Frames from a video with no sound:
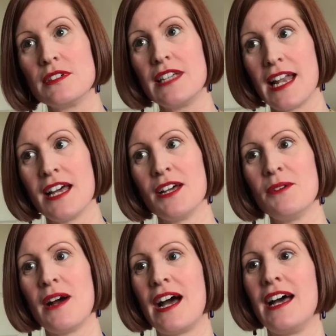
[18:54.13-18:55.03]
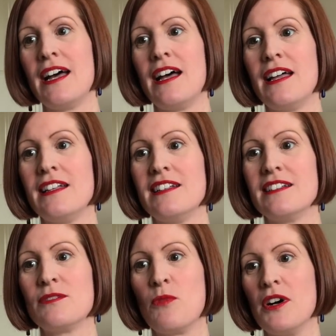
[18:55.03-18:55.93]
yellow
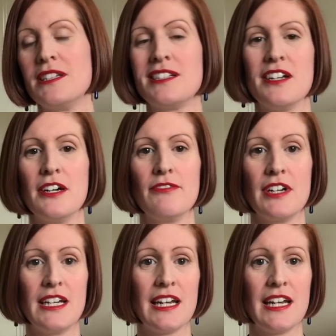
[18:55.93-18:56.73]
and white and ivory,